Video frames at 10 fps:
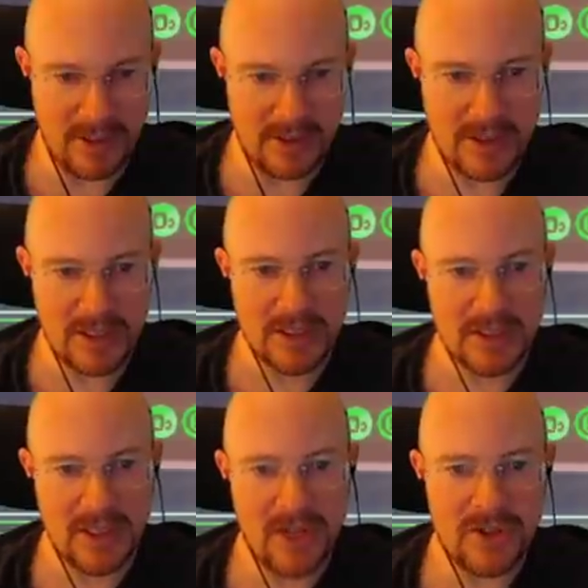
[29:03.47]
my
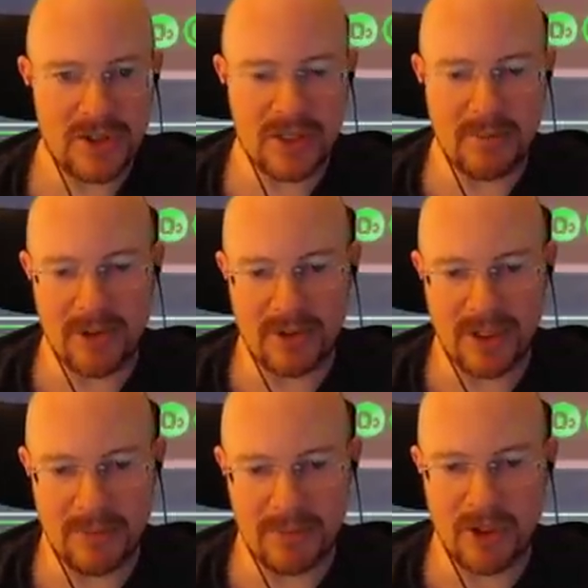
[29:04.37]
vengeance up.
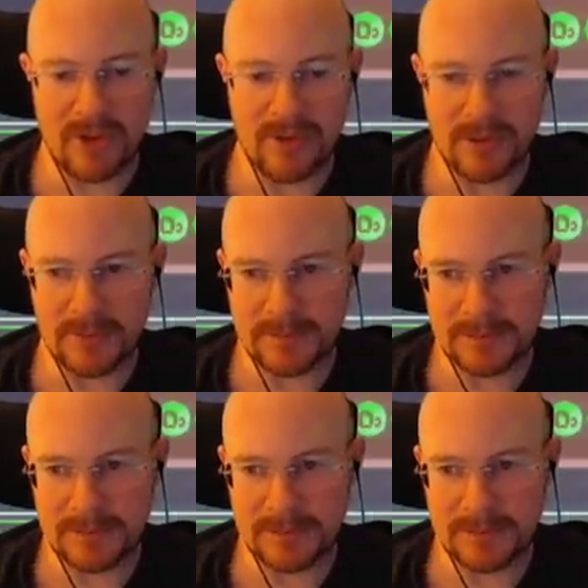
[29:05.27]
Okay, beautiful.